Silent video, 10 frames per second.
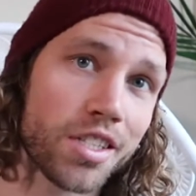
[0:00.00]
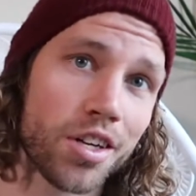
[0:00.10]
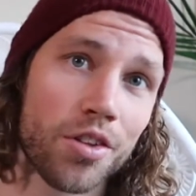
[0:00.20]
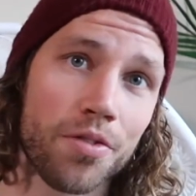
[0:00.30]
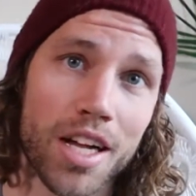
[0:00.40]
You
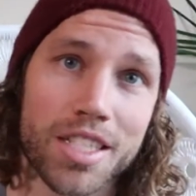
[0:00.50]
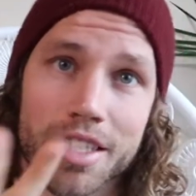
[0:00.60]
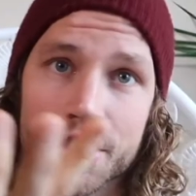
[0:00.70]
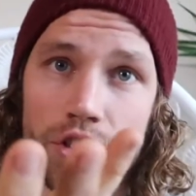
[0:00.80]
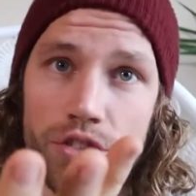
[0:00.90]
know, the flight
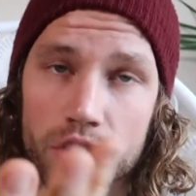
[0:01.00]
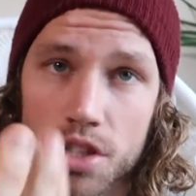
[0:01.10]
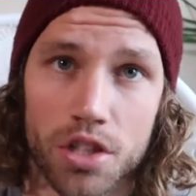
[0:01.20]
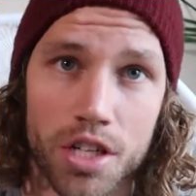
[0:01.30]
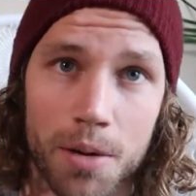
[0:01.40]
attendant serves you a
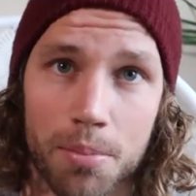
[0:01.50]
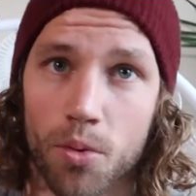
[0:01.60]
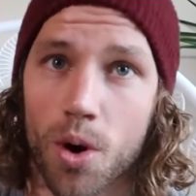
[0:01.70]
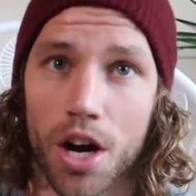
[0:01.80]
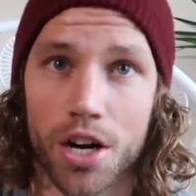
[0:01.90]
little cup of
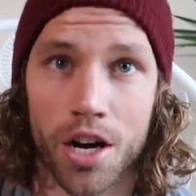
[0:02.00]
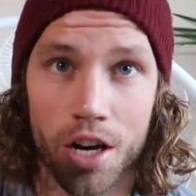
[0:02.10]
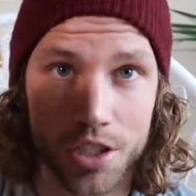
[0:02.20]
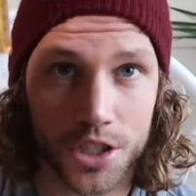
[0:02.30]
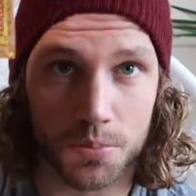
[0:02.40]
water.
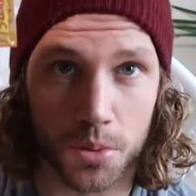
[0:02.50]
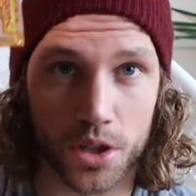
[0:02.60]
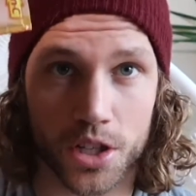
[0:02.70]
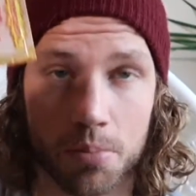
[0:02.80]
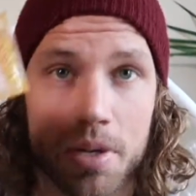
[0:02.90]
Just pour a
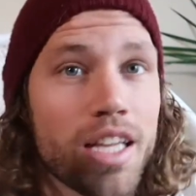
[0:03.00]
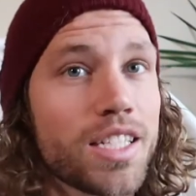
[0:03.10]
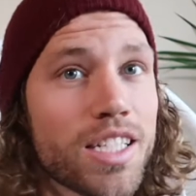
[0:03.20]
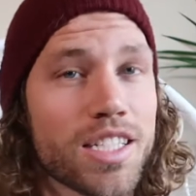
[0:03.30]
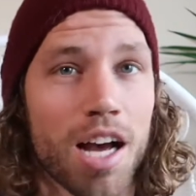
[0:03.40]
little bit of
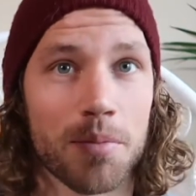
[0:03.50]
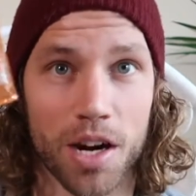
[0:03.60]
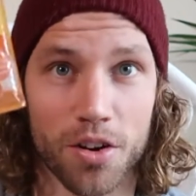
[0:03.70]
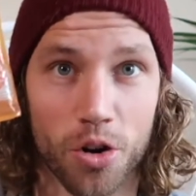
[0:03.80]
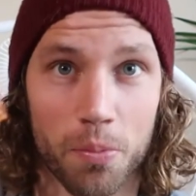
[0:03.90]
this at a time,
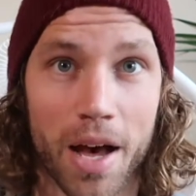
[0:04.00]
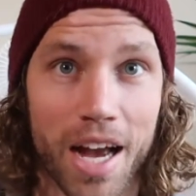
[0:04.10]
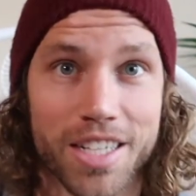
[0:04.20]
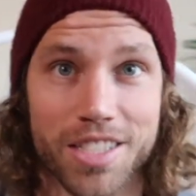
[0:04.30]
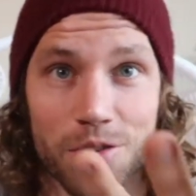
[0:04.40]
not a whole
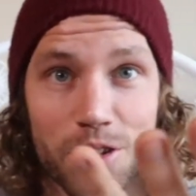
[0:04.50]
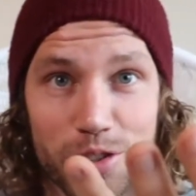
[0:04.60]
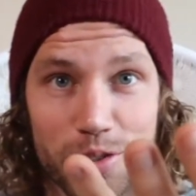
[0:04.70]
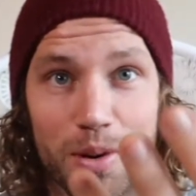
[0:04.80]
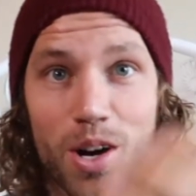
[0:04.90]
package in one of
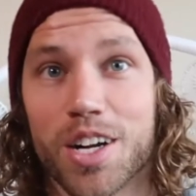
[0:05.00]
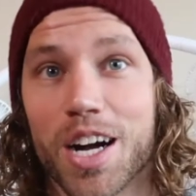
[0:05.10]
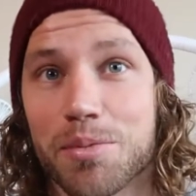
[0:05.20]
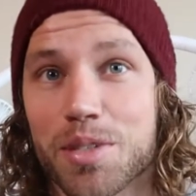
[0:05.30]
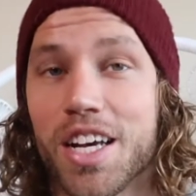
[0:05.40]
those small
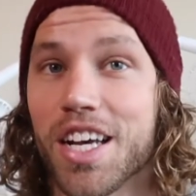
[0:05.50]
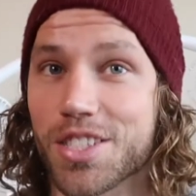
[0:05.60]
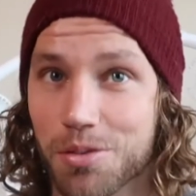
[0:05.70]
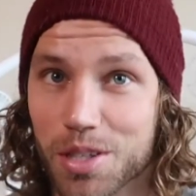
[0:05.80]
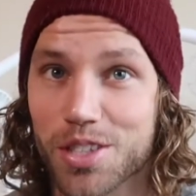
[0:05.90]
cups. It's
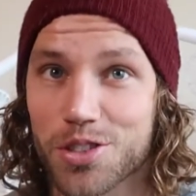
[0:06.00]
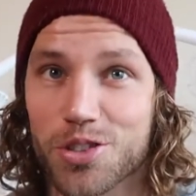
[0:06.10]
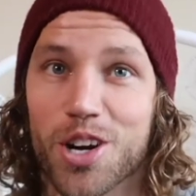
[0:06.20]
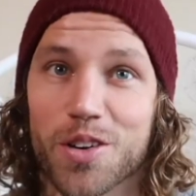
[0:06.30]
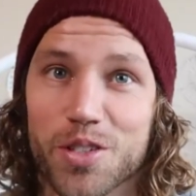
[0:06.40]
gonna be a little
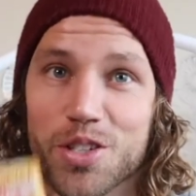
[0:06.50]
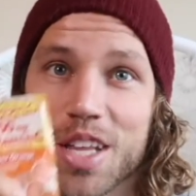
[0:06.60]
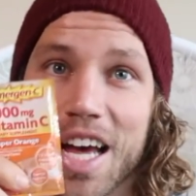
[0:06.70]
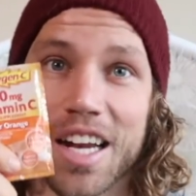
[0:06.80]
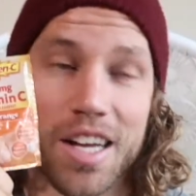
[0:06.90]
strong if you do
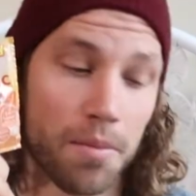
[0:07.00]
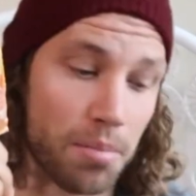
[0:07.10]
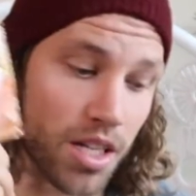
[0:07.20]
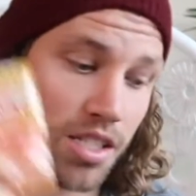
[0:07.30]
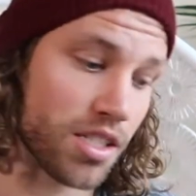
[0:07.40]
that,
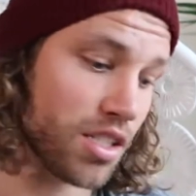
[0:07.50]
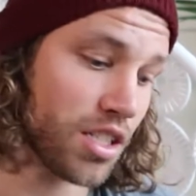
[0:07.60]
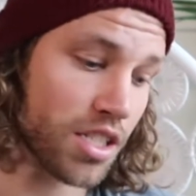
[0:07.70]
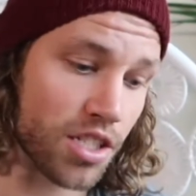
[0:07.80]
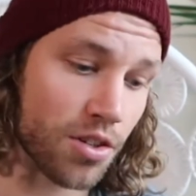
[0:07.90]
but it's
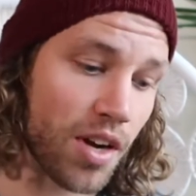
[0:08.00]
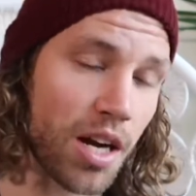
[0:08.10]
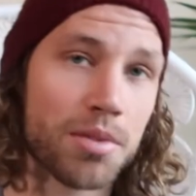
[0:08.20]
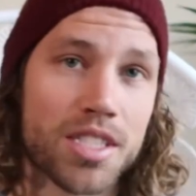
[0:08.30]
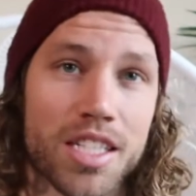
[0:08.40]
just get your
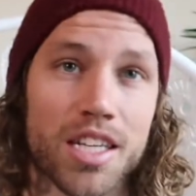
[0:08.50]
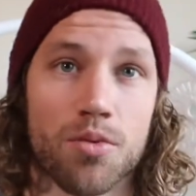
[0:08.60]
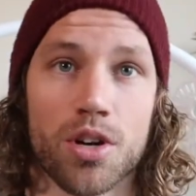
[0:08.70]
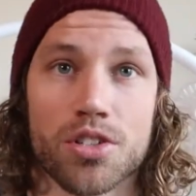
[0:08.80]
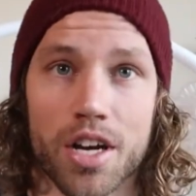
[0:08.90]
vitamin C in
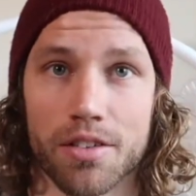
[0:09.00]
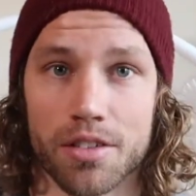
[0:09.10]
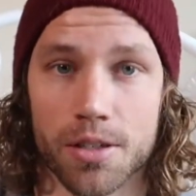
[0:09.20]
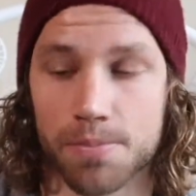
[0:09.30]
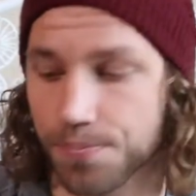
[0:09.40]
while
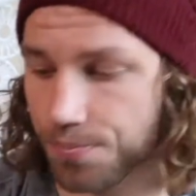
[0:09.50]
traveling.